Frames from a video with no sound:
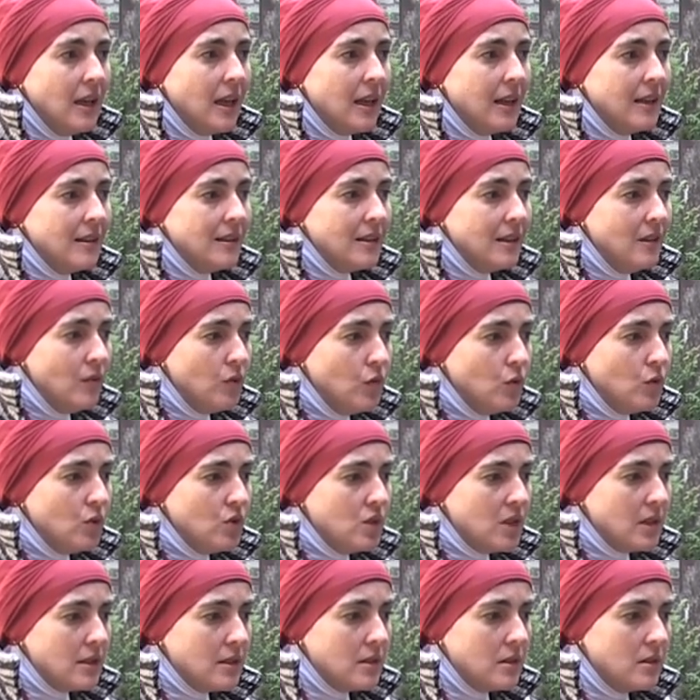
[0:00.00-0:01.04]
And if you
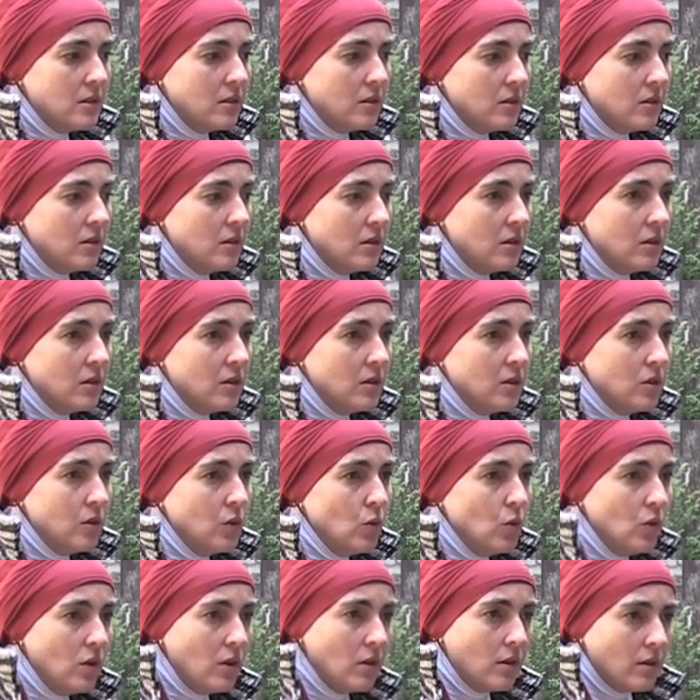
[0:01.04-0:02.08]
just uh,
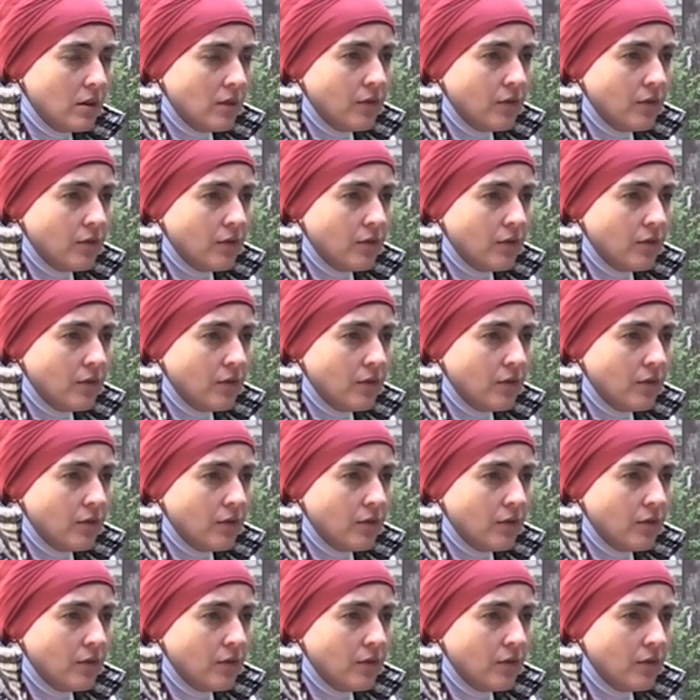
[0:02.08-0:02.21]
look,